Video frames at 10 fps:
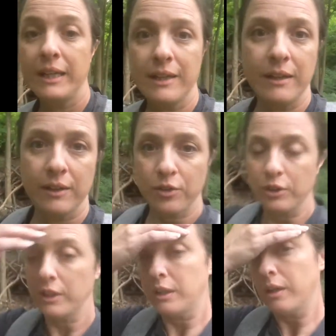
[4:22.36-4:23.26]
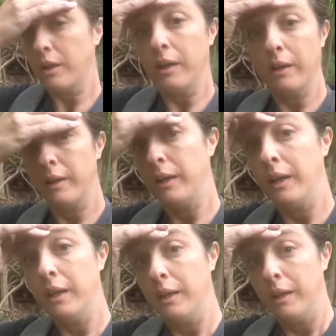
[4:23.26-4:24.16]
can't actually
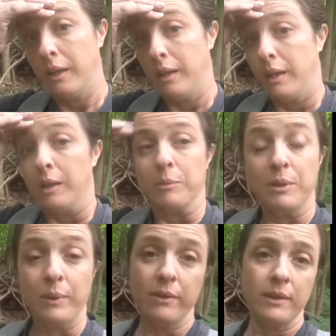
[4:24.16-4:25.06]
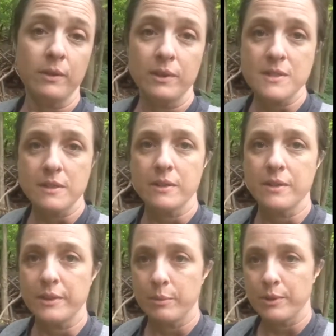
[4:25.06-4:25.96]
be with you this year
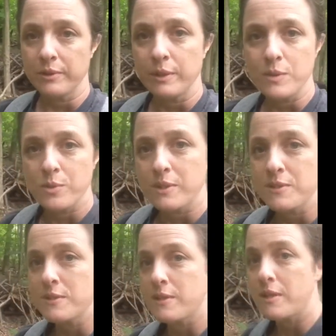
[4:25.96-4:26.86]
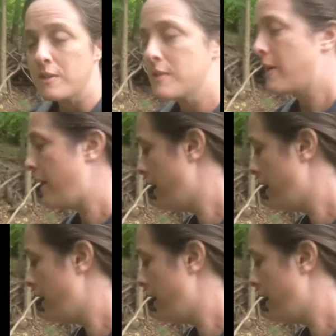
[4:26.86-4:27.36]
on your birthday, which really sucks.